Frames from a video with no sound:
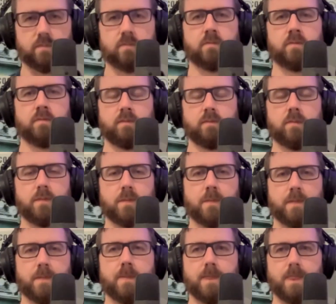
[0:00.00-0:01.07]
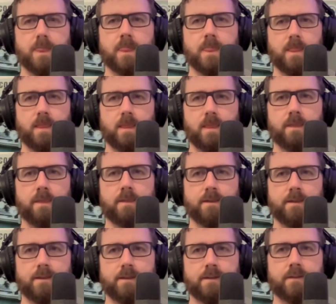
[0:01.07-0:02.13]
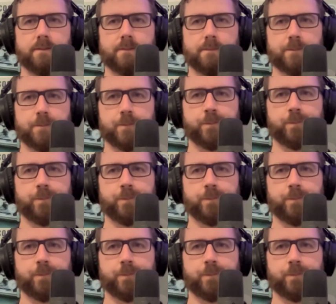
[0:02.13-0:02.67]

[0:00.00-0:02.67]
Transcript: mm-hmm. uh, Phantom Menace, and uh, they put a